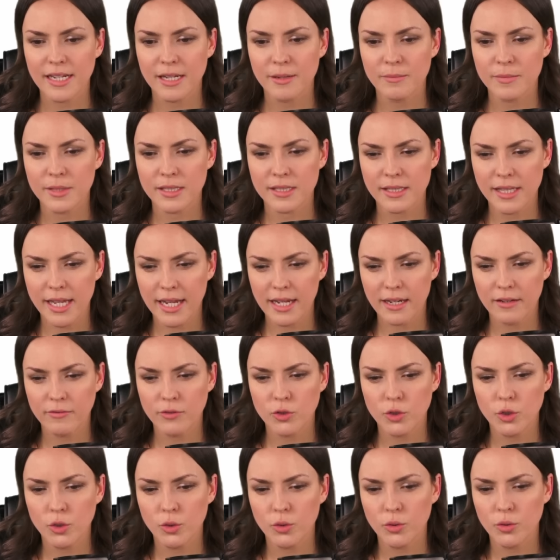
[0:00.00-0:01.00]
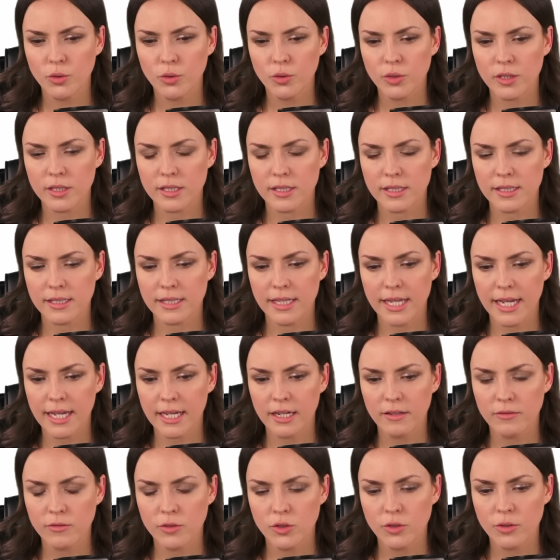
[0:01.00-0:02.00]
times negative 2 is
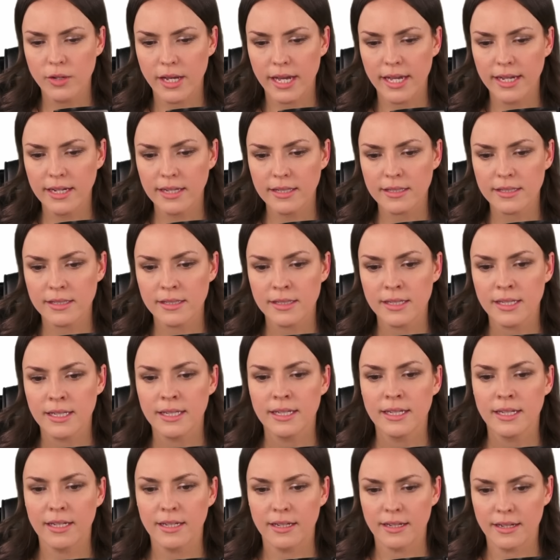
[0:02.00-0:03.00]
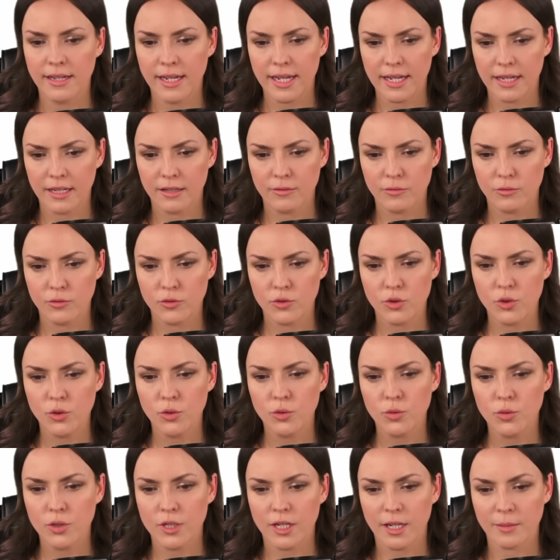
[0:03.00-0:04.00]
negative 2x. Negative
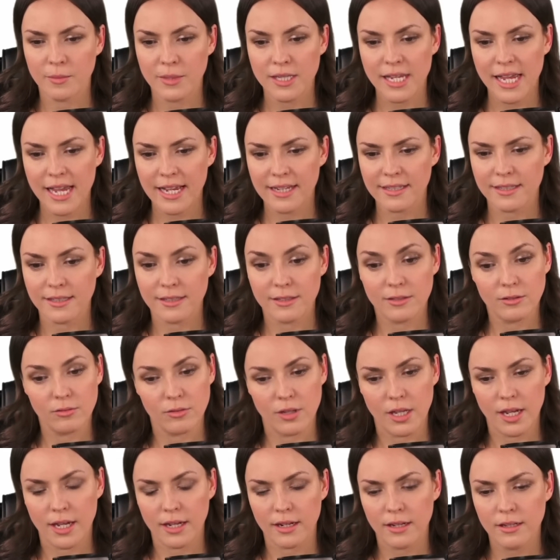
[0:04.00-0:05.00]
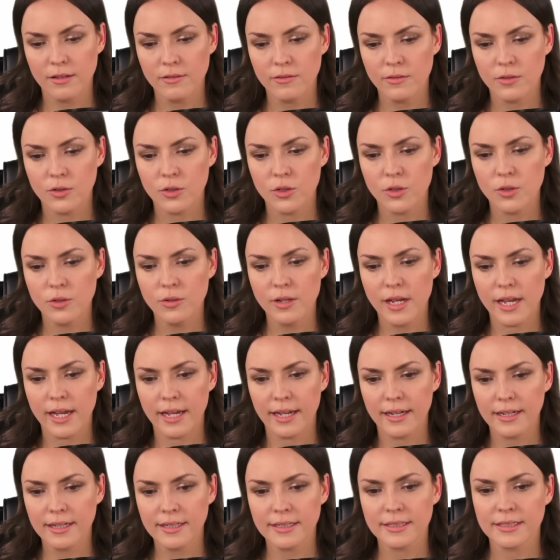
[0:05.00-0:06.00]
2 times x is negative
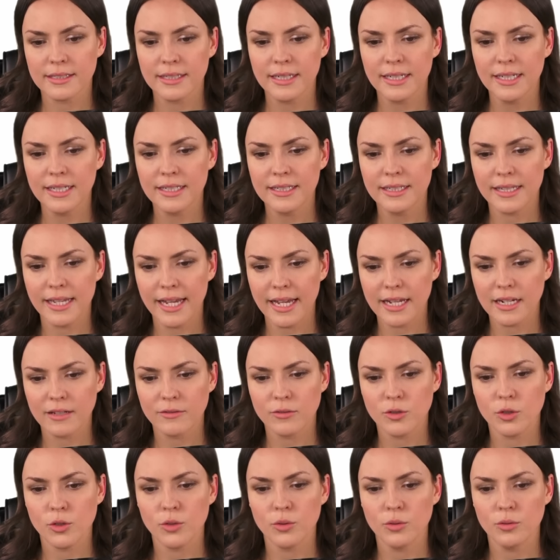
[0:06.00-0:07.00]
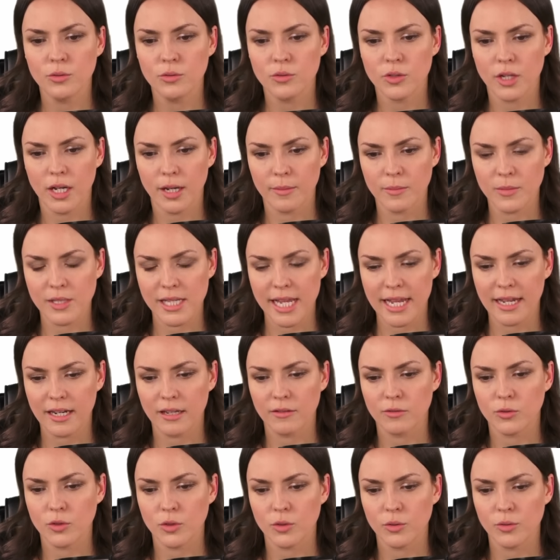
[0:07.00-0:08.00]
2x. And negative 2 times
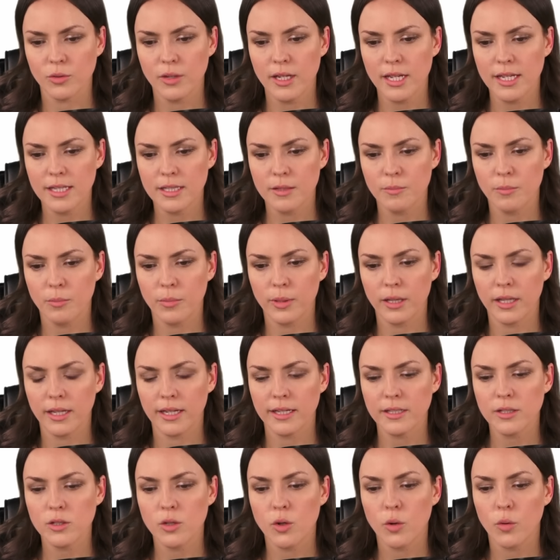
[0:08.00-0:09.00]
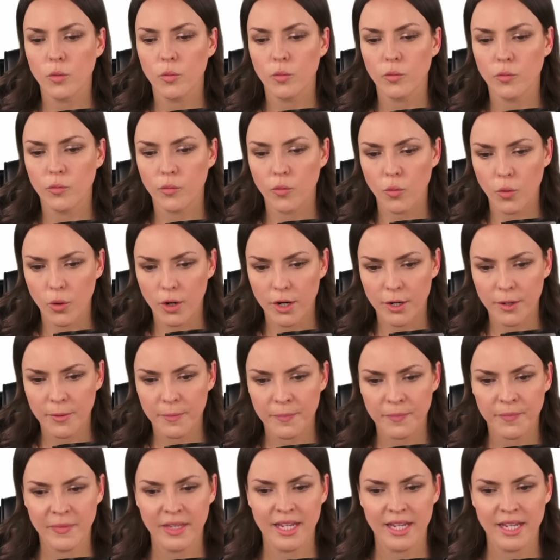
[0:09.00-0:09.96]
negative 2 is plus 4.